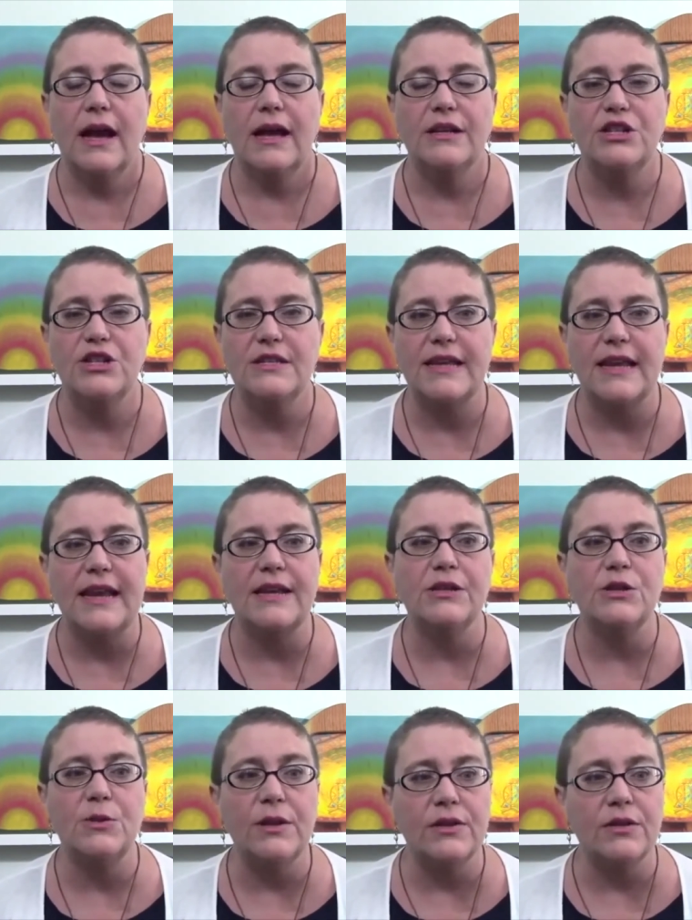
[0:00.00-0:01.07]
I just
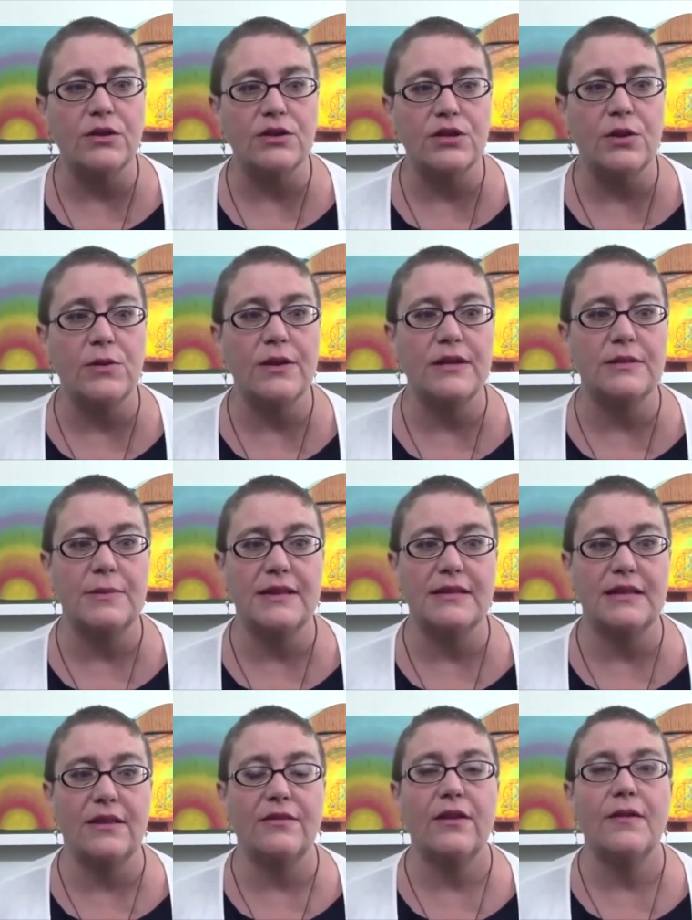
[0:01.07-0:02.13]
can't do it. They're so
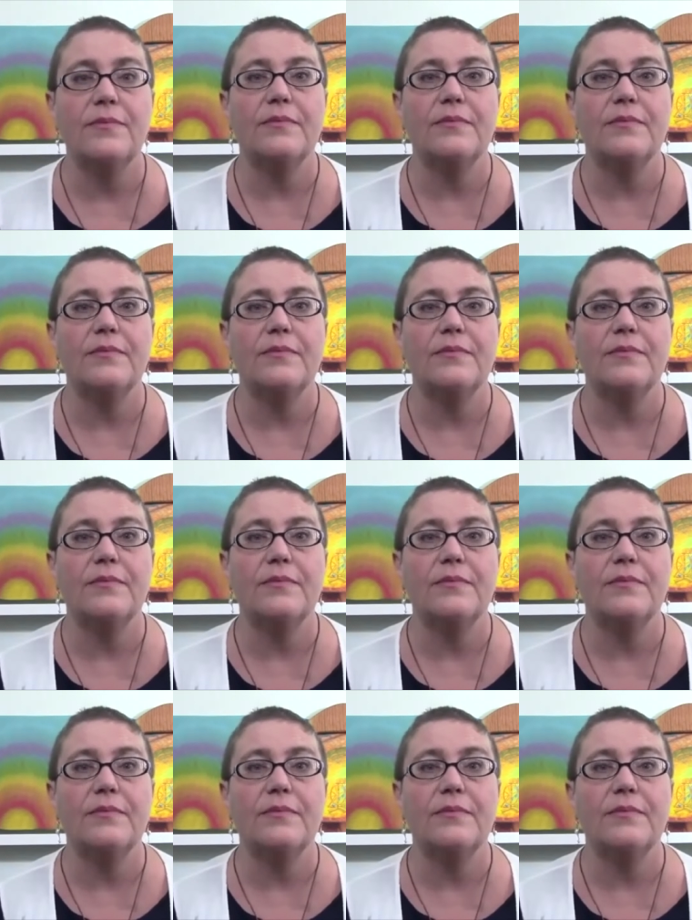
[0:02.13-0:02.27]
expensive.